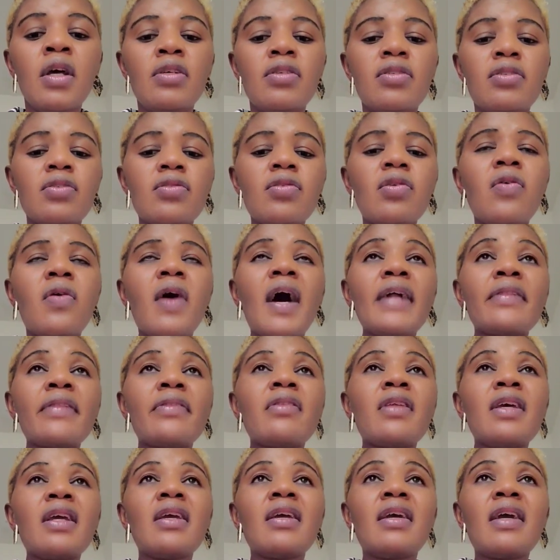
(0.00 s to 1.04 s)
So I
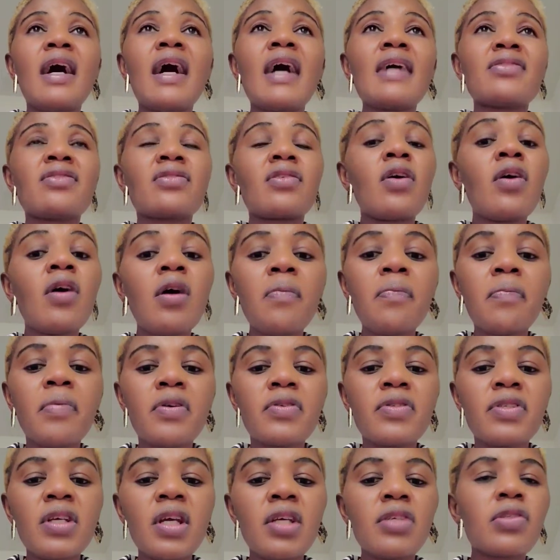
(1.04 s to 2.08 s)
think as
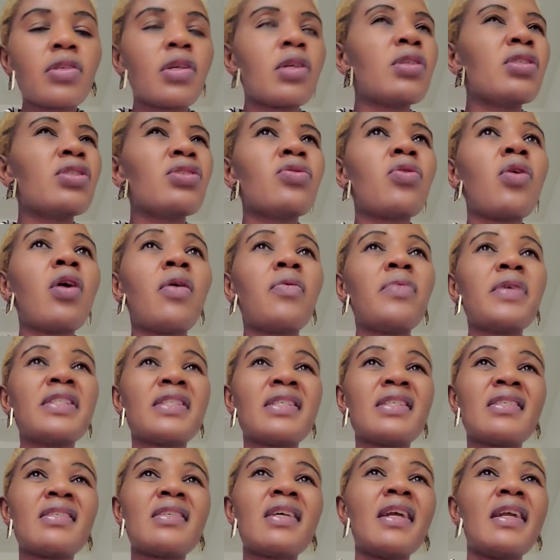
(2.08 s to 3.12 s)
couples, it's good to always
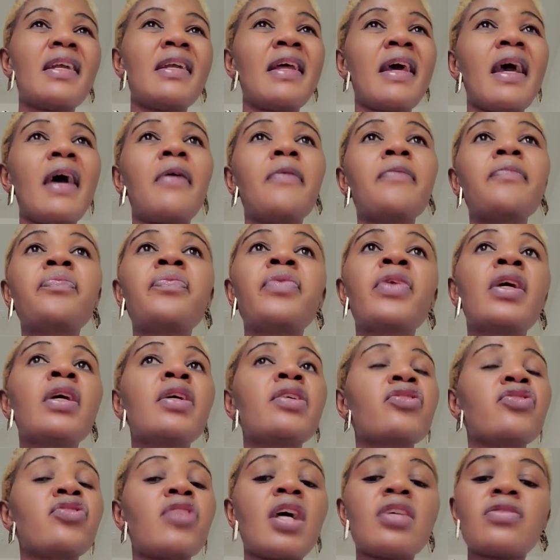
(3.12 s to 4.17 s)
sit down,
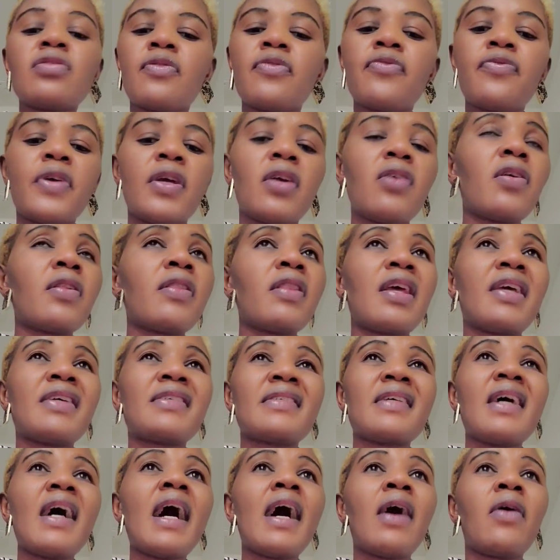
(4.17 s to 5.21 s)
try to figure
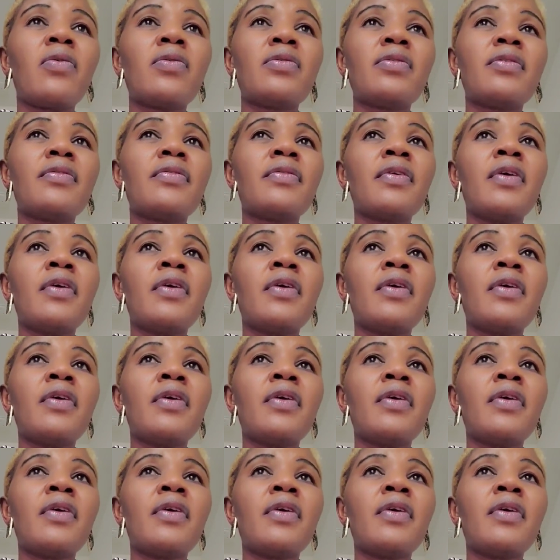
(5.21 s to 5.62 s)
things out.